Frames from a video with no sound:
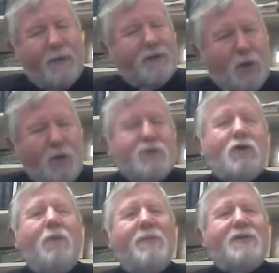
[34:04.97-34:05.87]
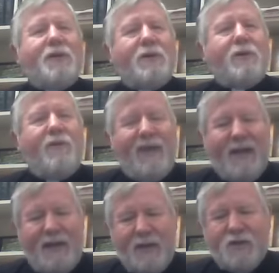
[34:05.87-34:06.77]
is also material
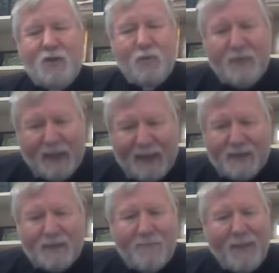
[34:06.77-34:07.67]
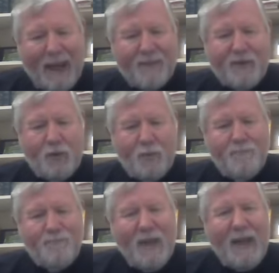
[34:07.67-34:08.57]
that is unique to Matthew,
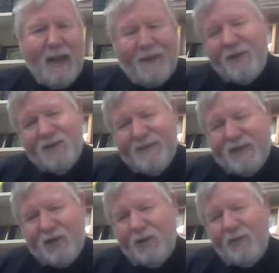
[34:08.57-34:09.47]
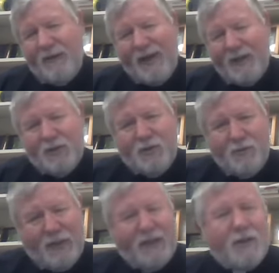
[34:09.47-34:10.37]
and there's material that is
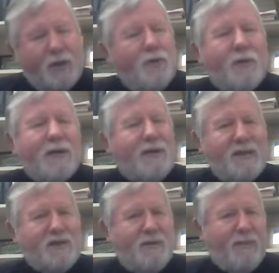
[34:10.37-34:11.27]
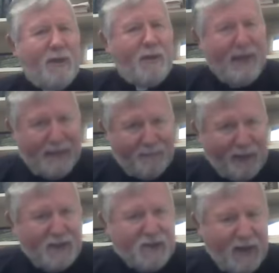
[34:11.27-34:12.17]
unique to Luke. It doesn't appear
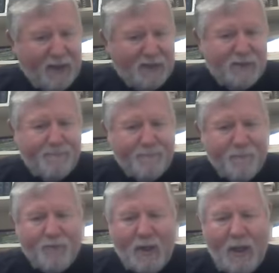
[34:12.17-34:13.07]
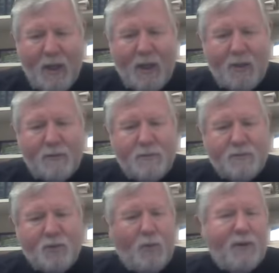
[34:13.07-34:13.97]
anyplace else.
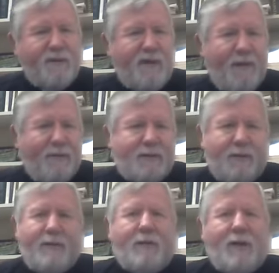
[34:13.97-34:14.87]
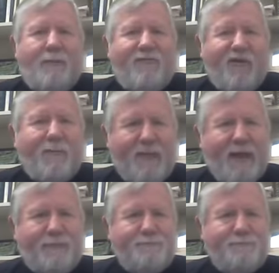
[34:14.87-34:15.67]
So where did that material come from then?